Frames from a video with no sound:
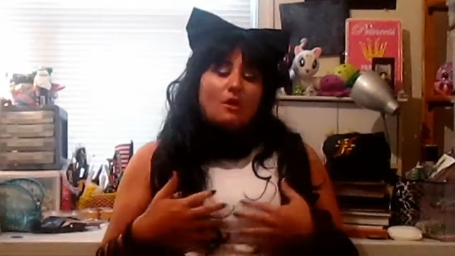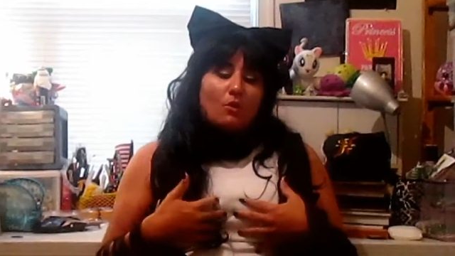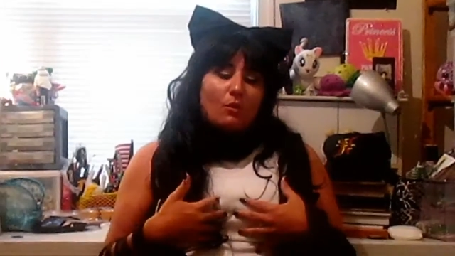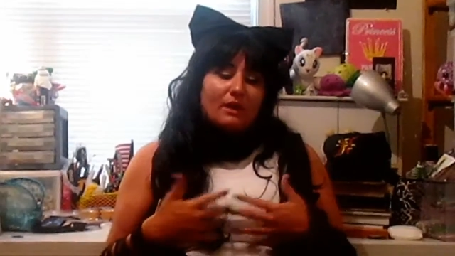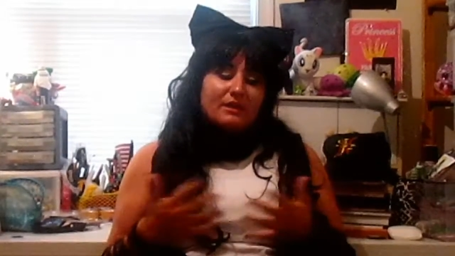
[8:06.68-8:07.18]

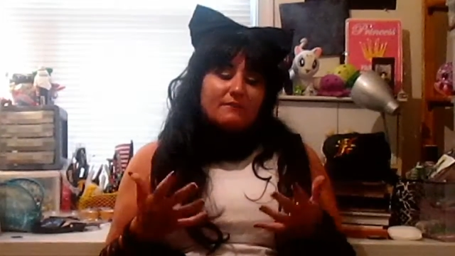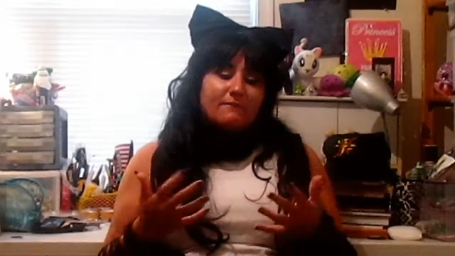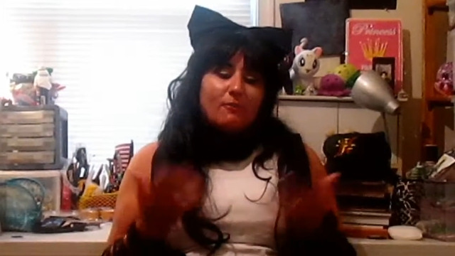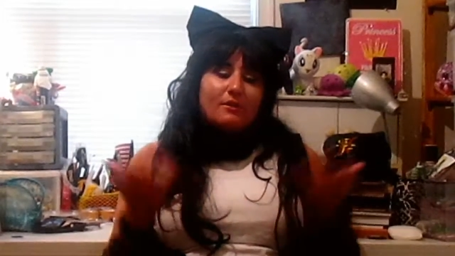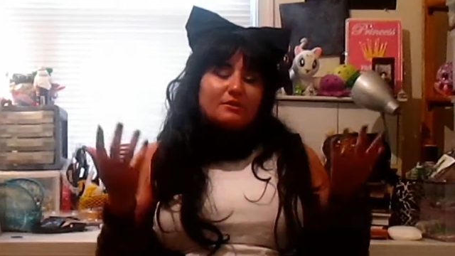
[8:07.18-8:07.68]
What I did
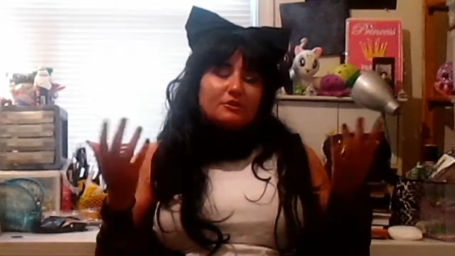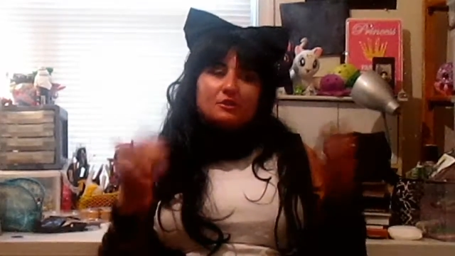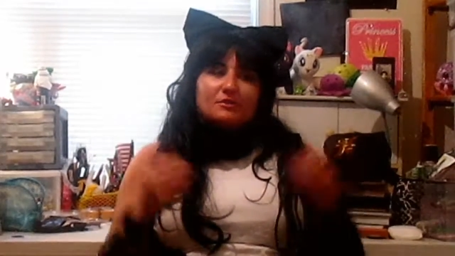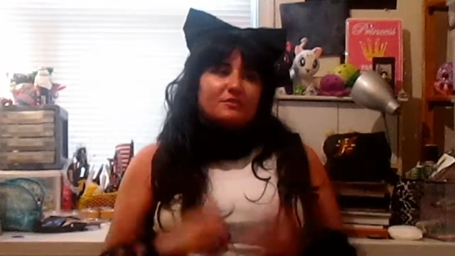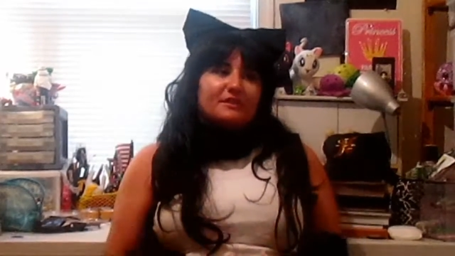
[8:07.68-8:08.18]
for the
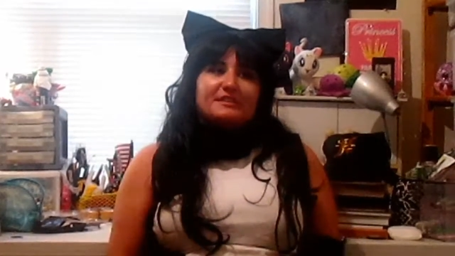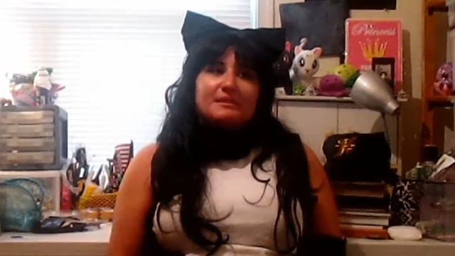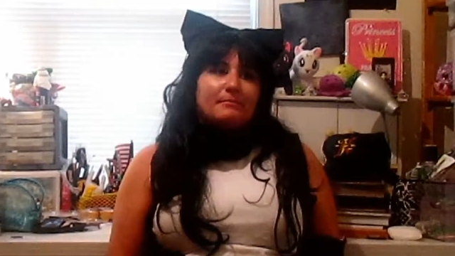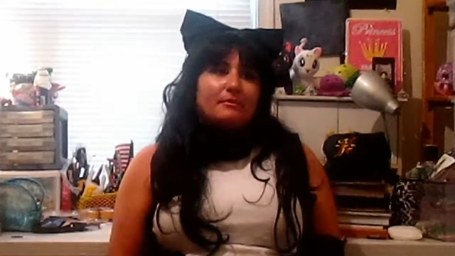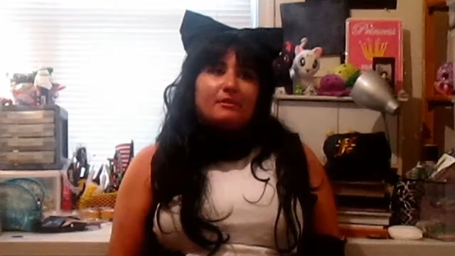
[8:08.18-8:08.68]
shirt was very
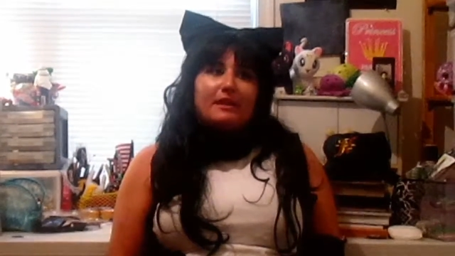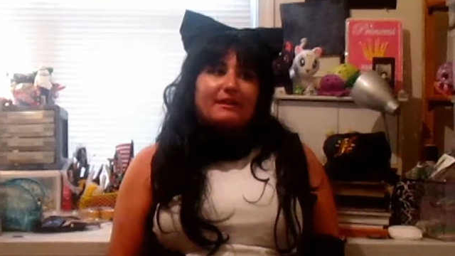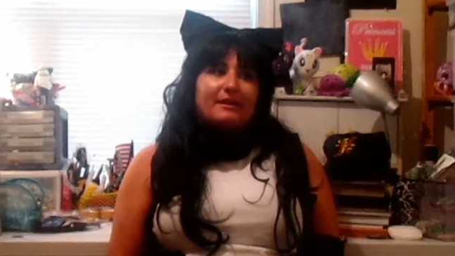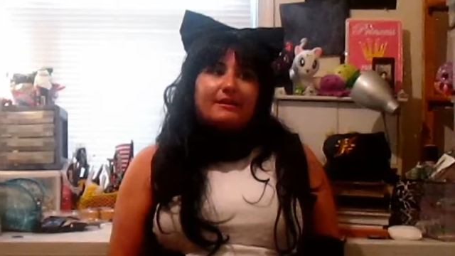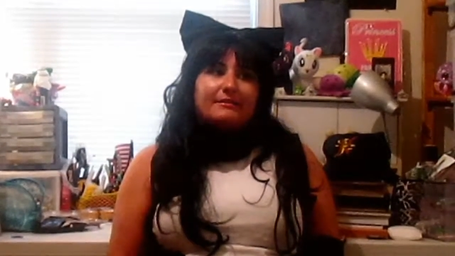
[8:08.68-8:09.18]
simple. I
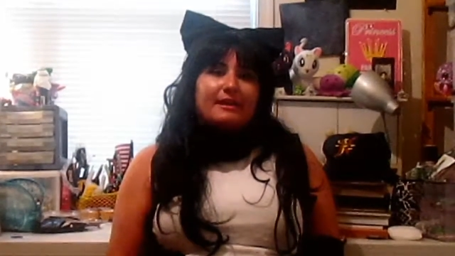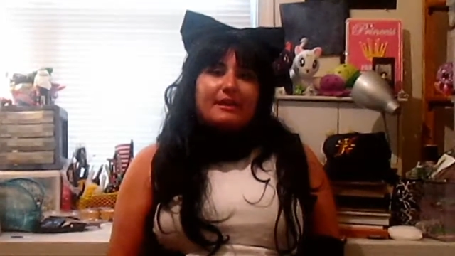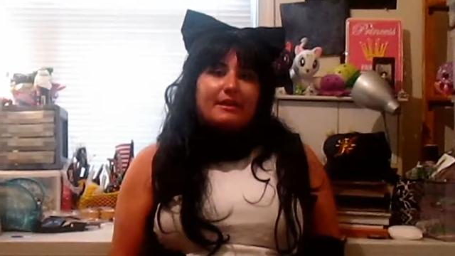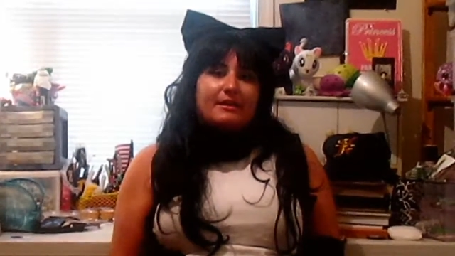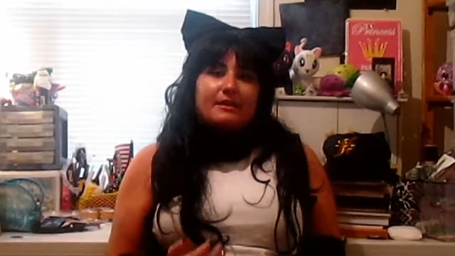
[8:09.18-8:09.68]
got
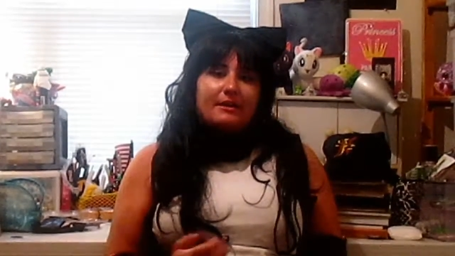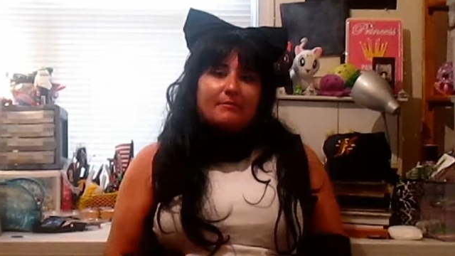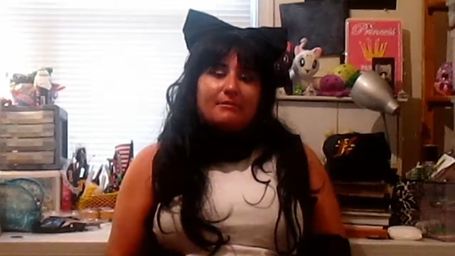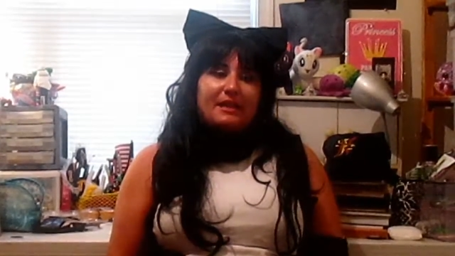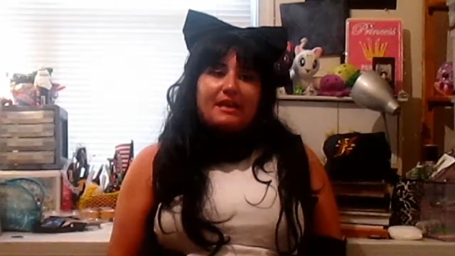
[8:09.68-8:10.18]

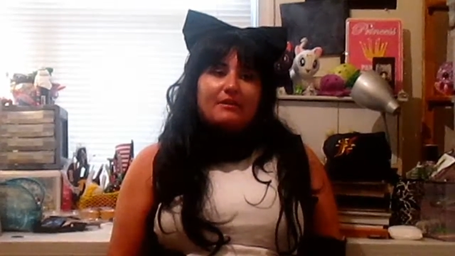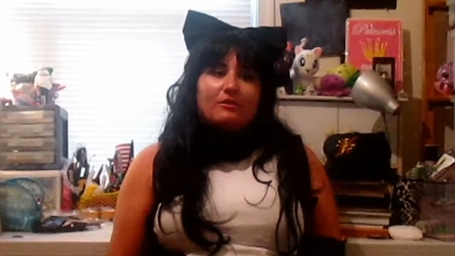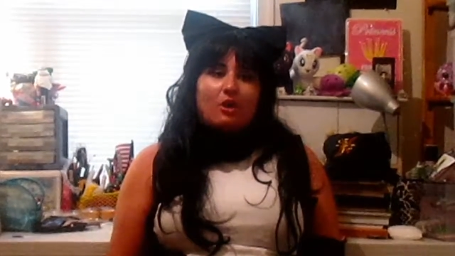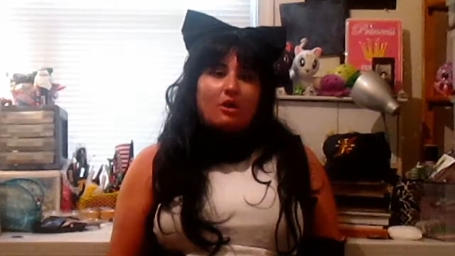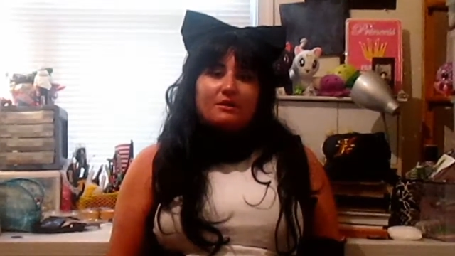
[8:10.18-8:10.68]
a
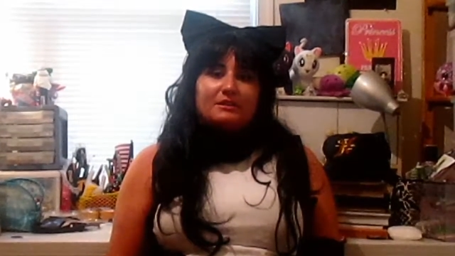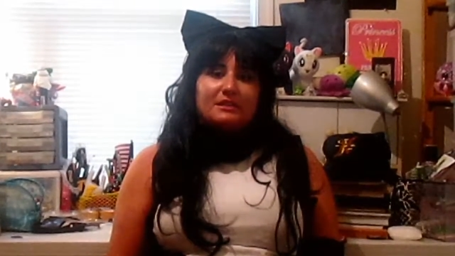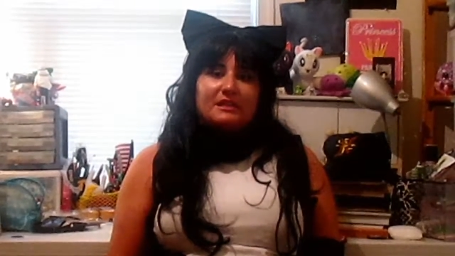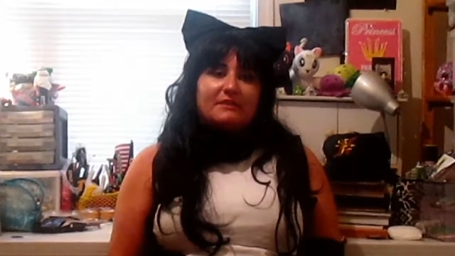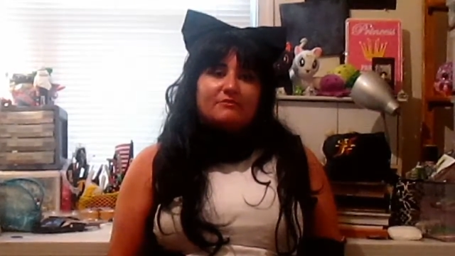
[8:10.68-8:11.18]
plain long
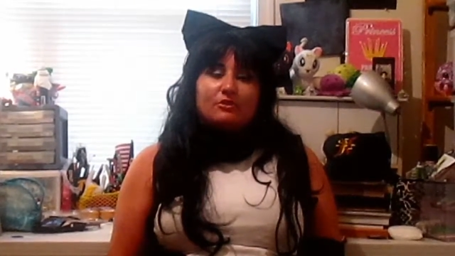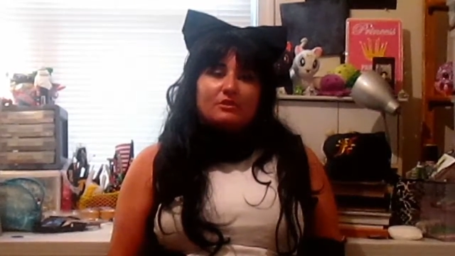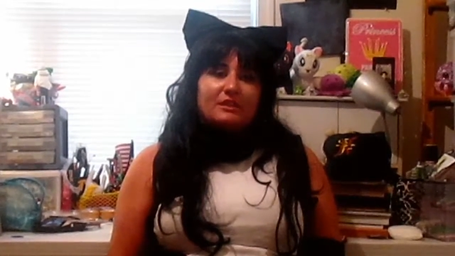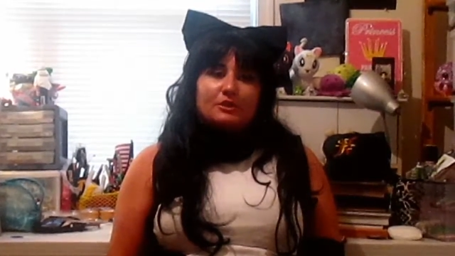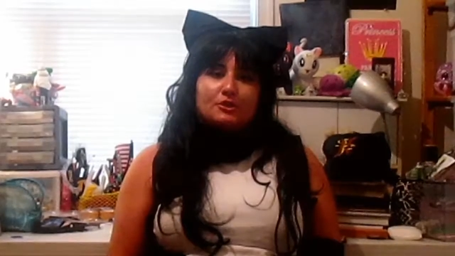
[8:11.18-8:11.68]
sleeve
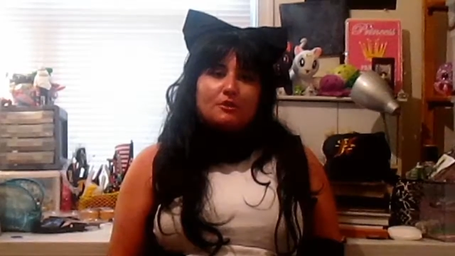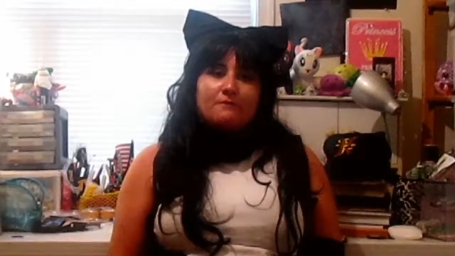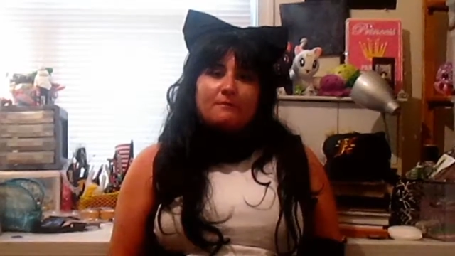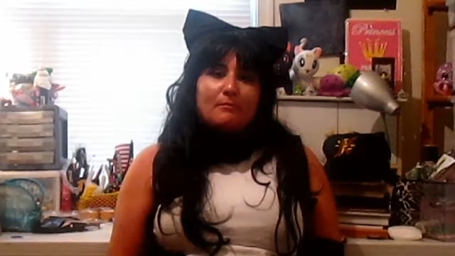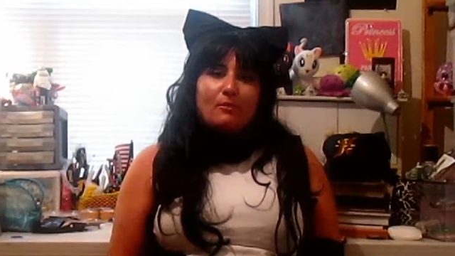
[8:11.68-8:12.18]
turtleneck
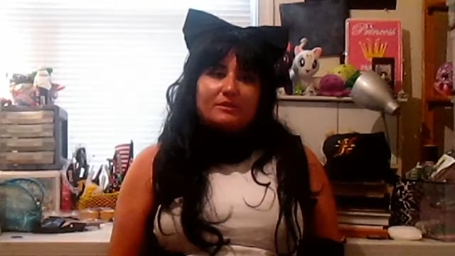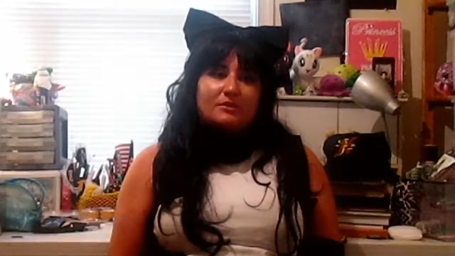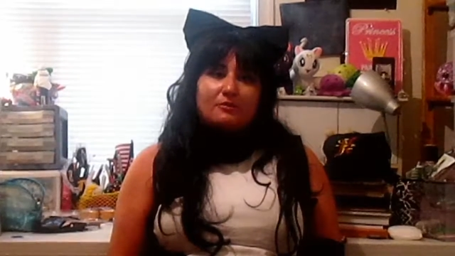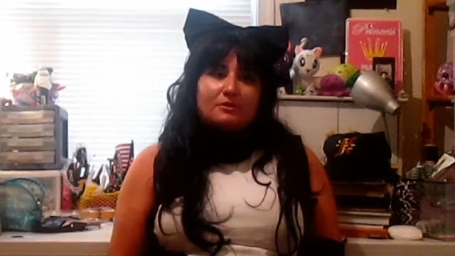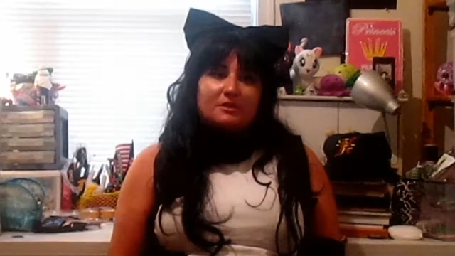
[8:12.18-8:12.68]
shirt from Boys
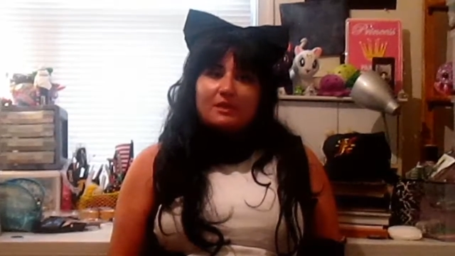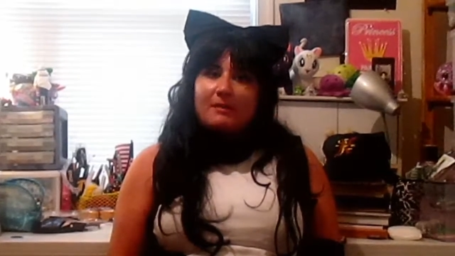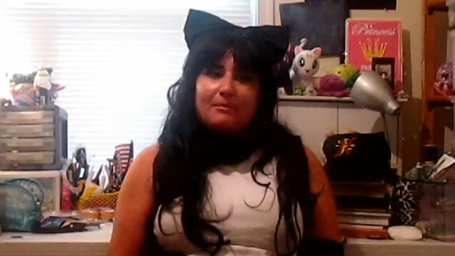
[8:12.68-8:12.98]
and Girls Club.